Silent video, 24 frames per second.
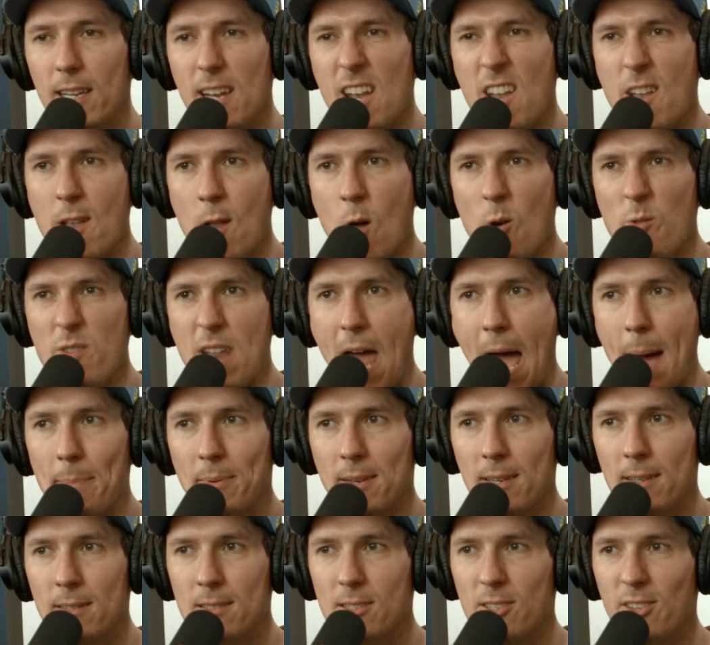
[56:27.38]
and no
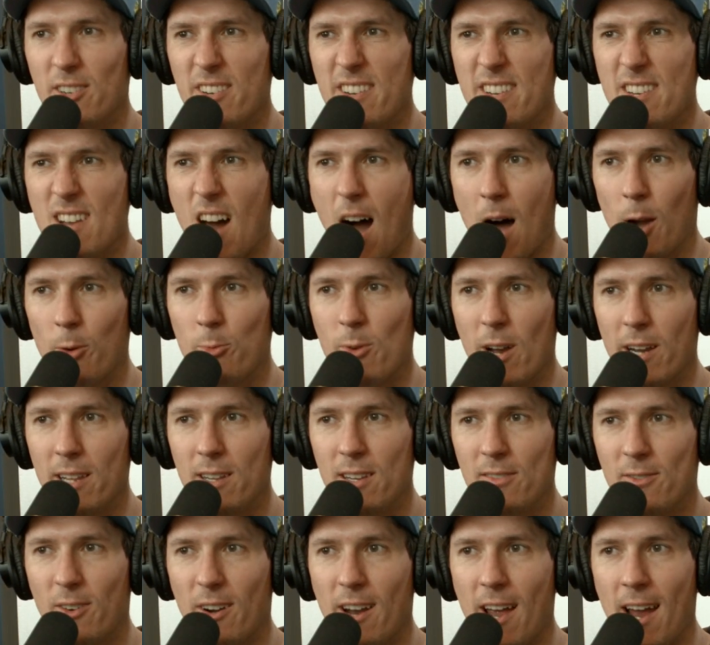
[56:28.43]
napkins. You're not ready
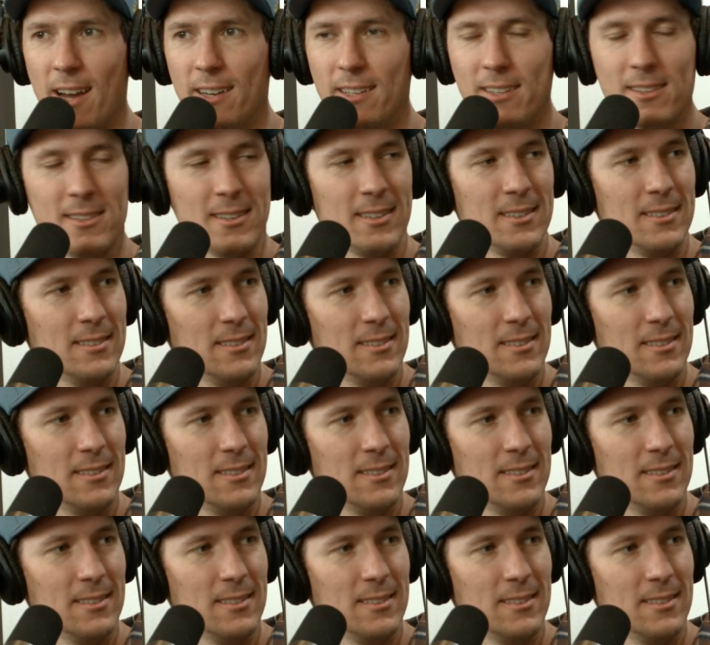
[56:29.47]
for anything.